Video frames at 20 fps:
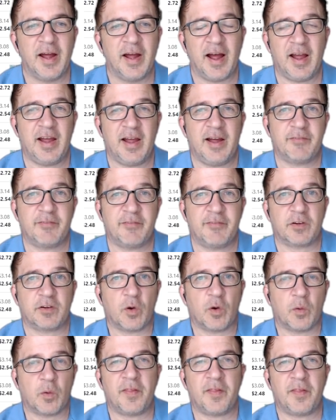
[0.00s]
I have to
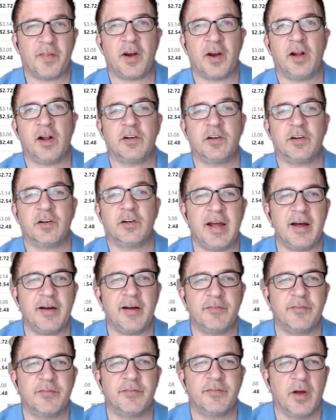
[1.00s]
go by the knowledge I
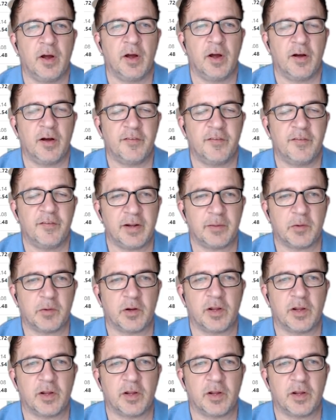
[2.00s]
have available.